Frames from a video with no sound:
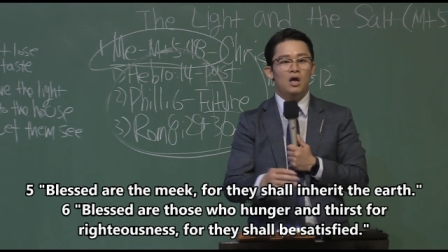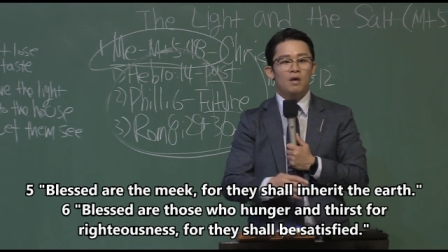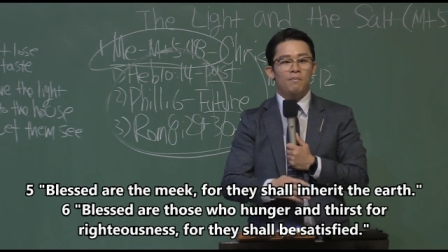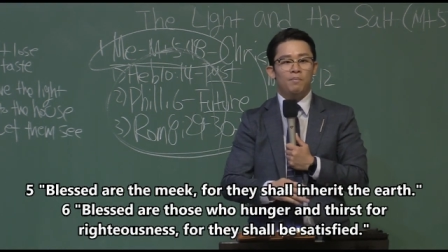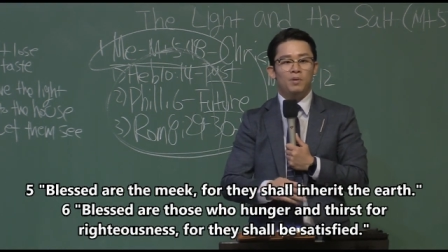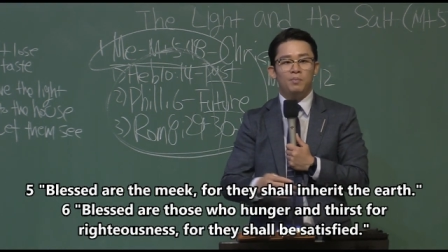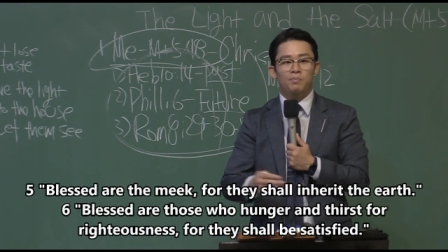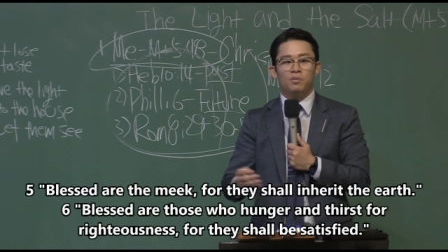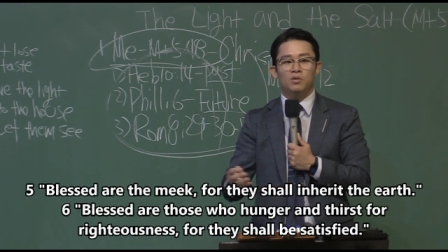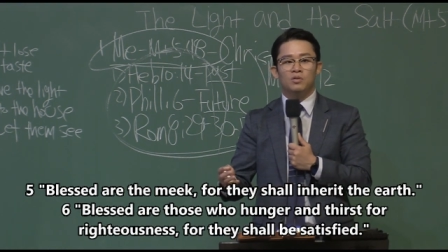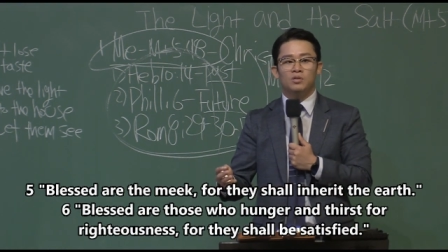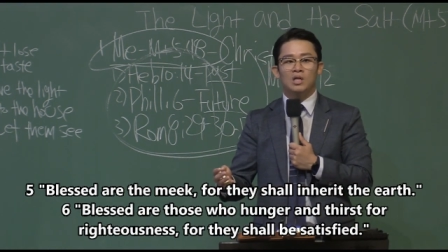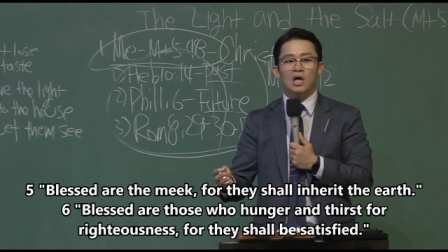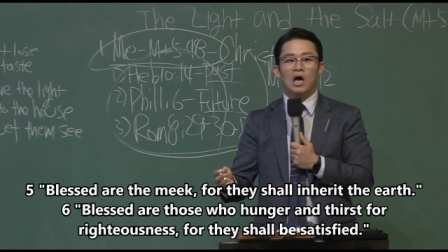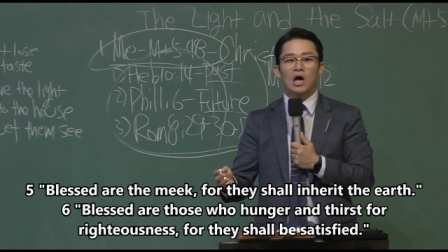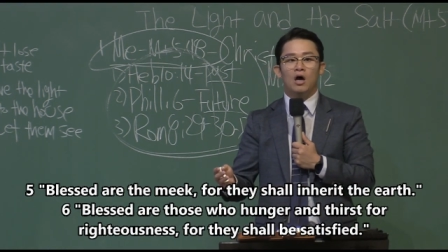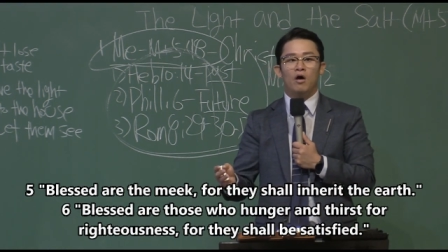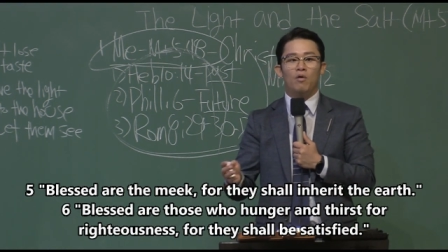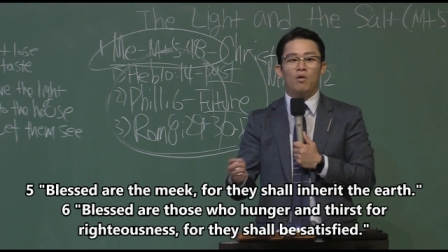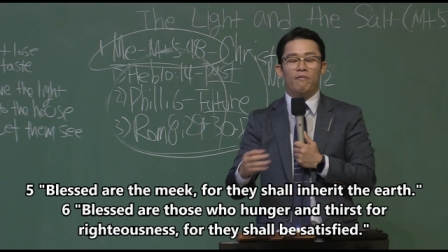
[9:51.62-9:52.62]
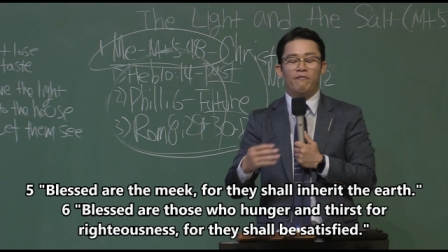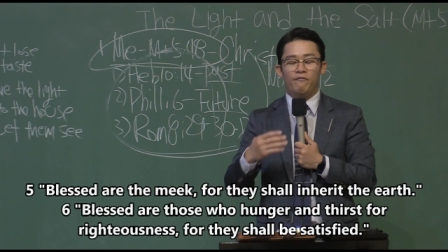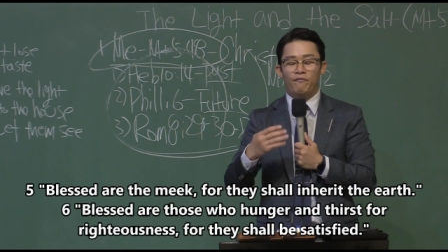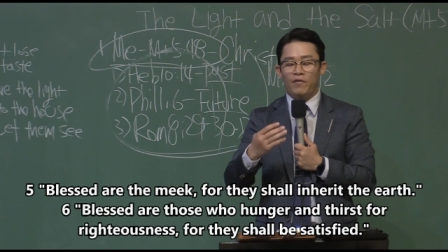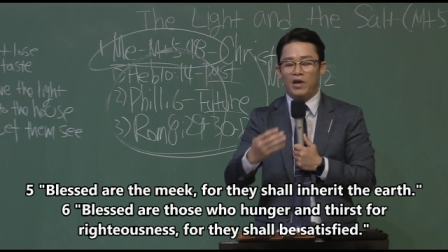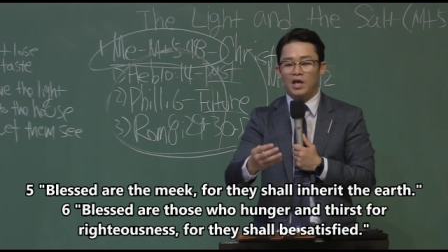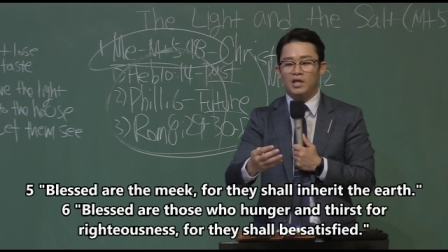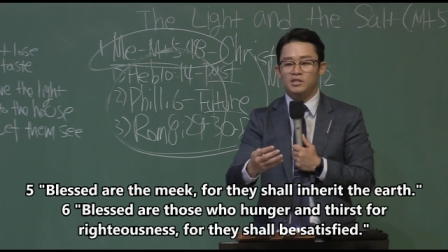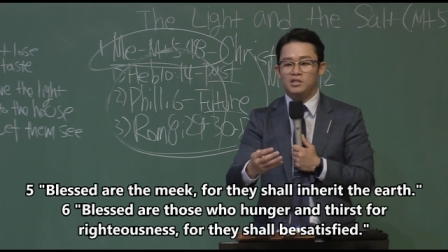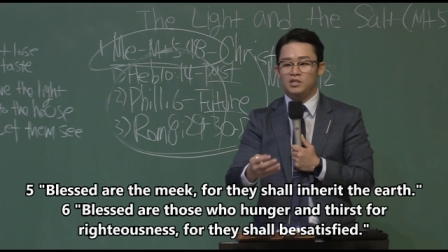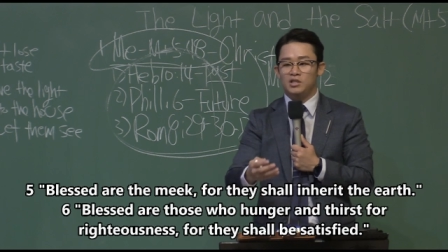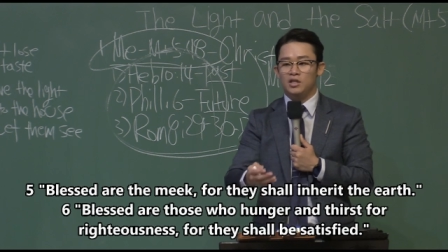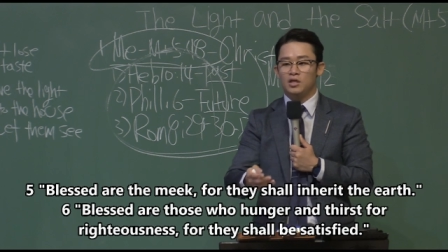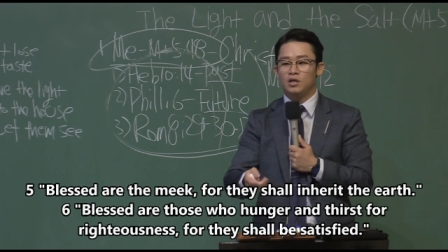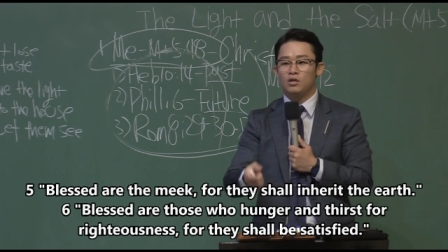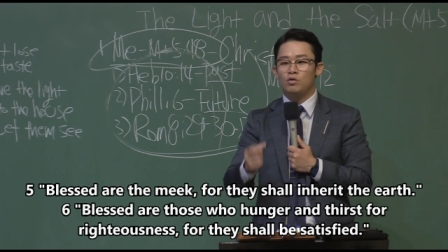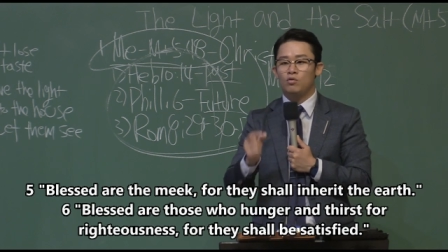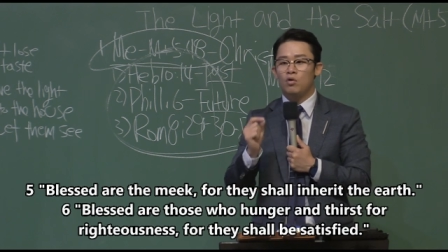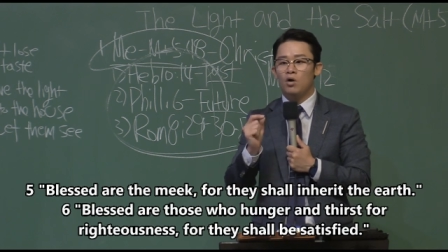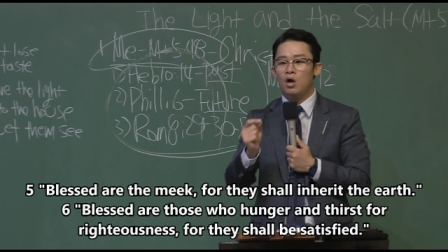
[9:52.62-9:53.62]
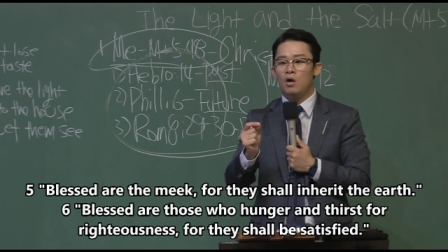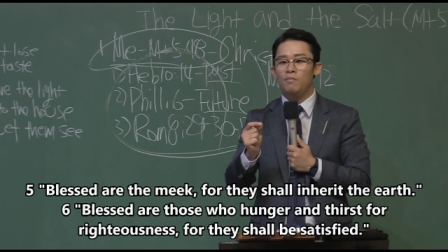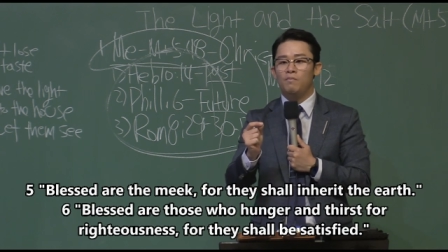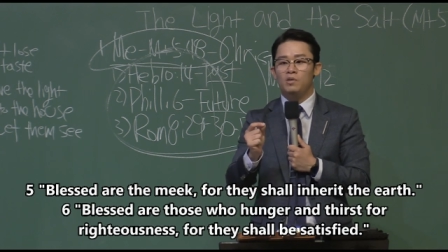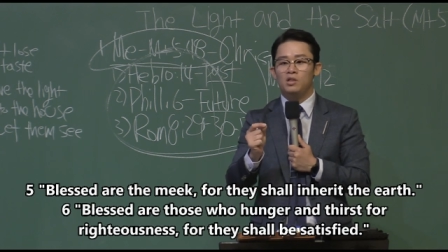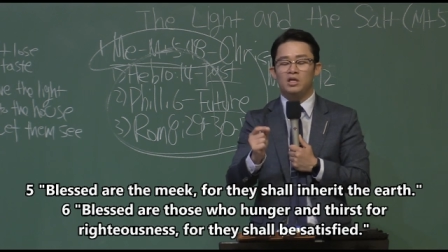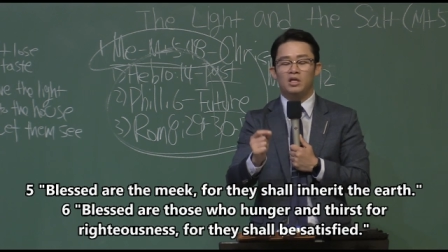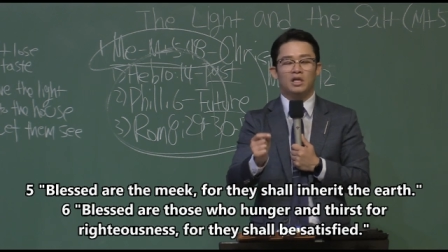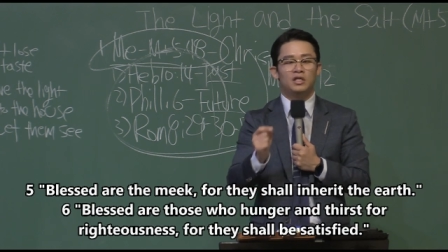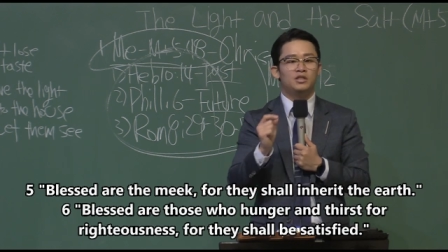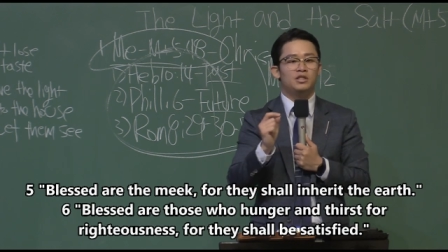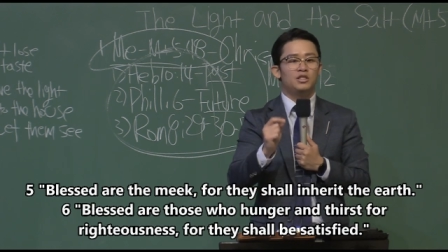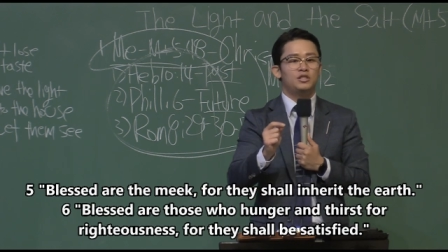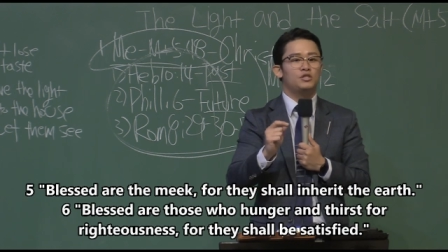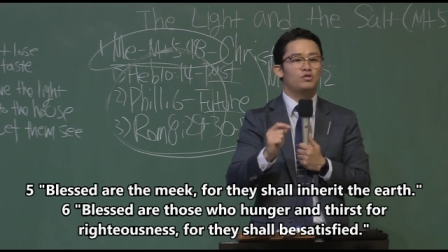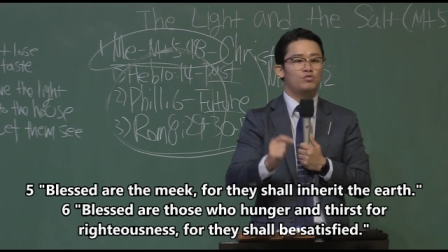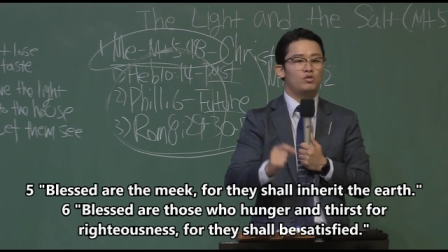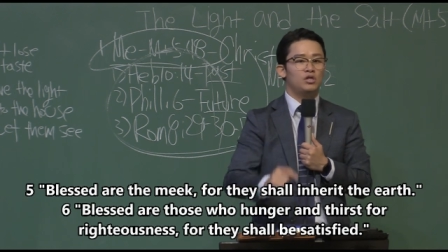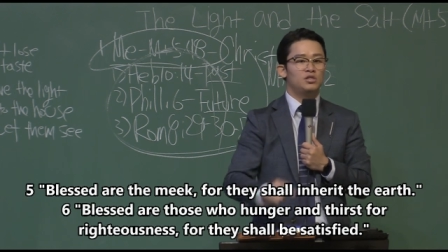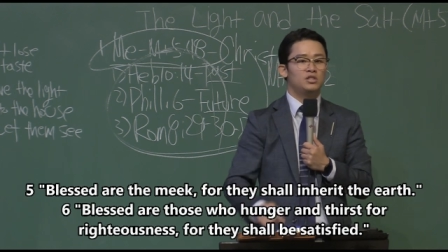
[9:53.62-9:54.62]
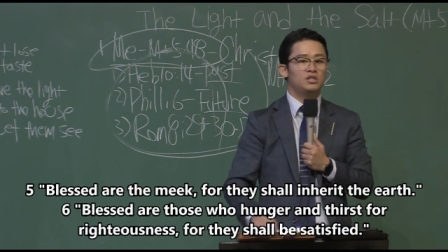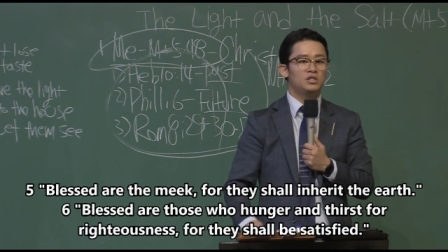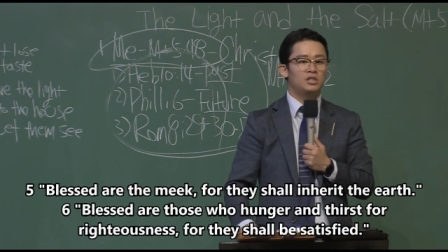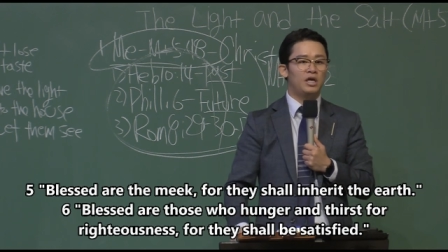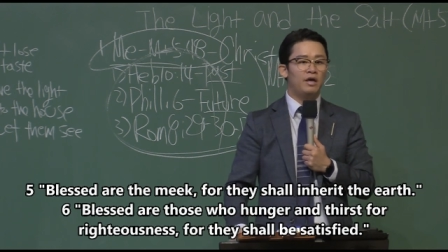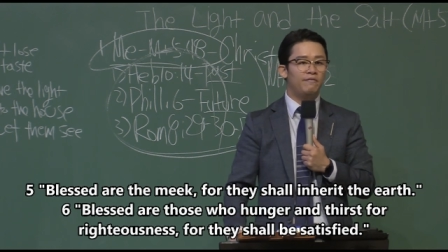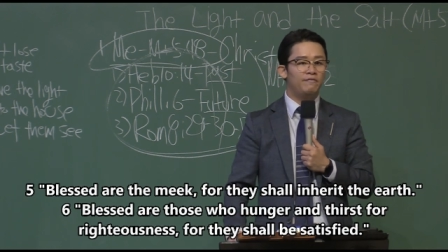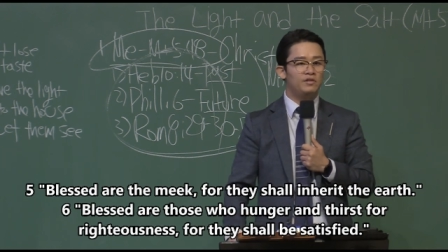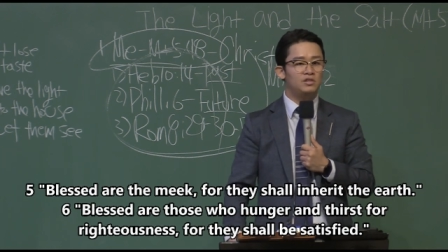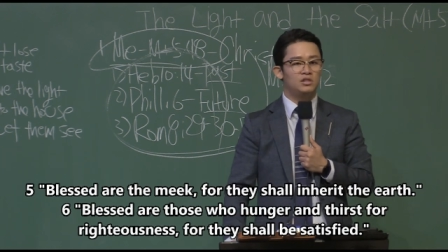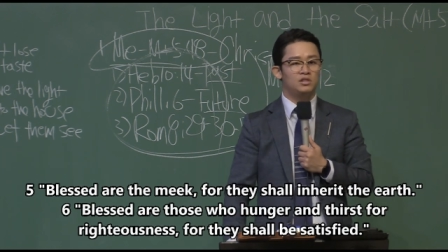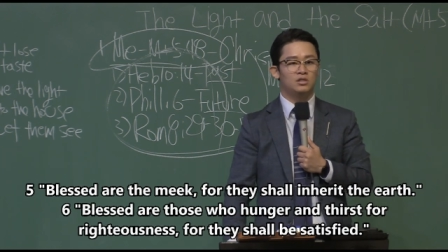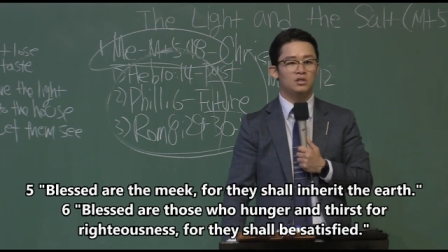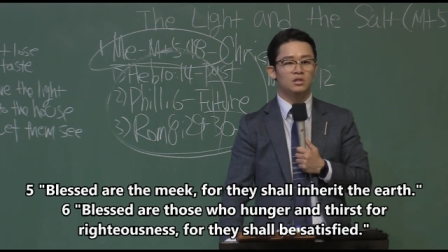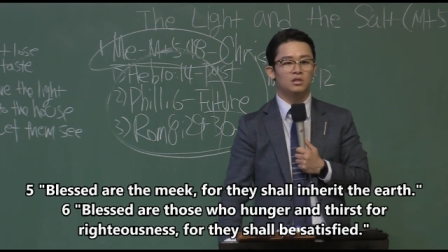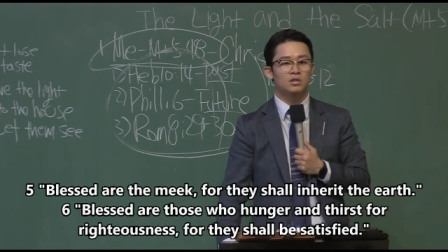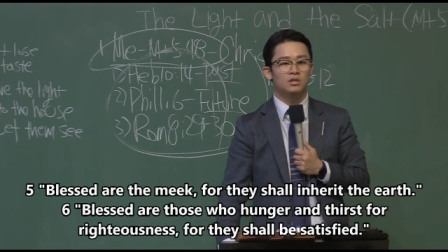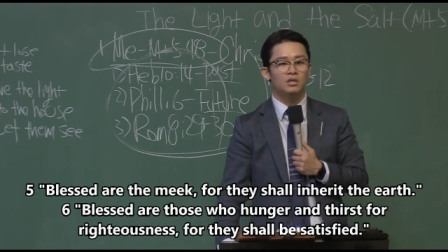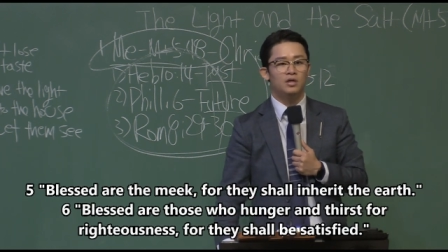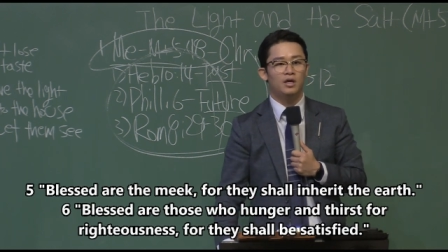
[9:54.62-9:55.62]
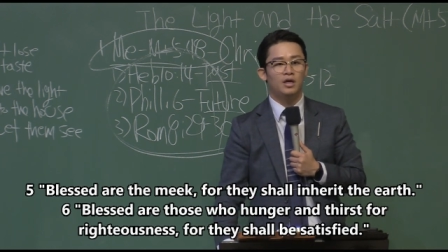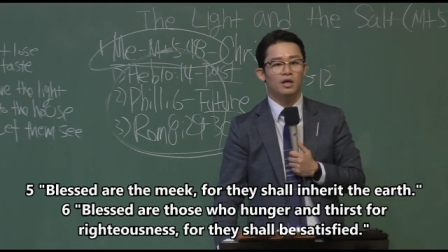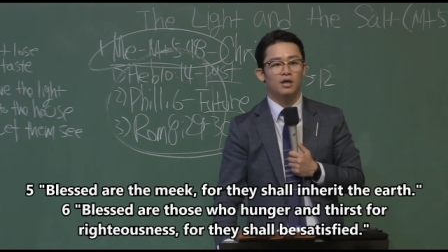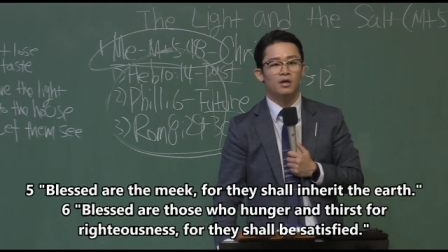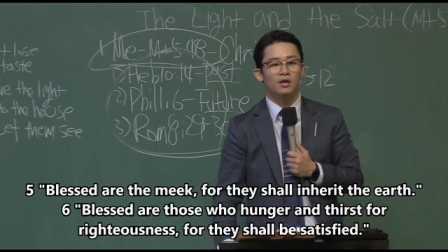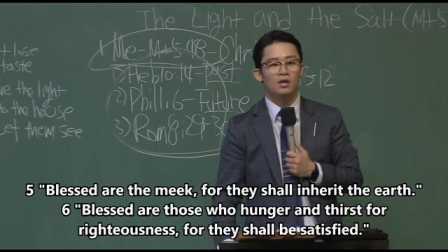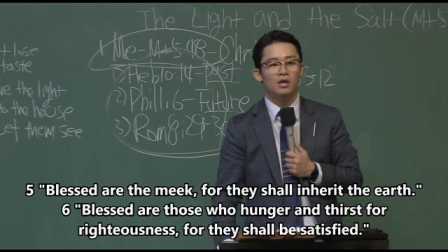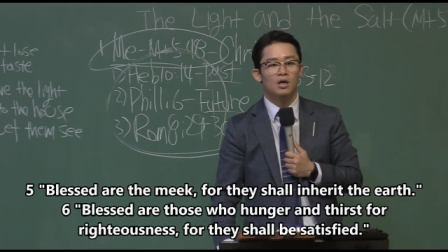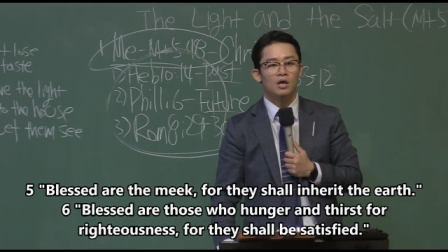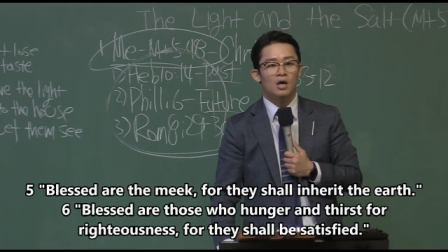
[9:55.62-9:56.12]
people now are facing crumbling and destruction every single day.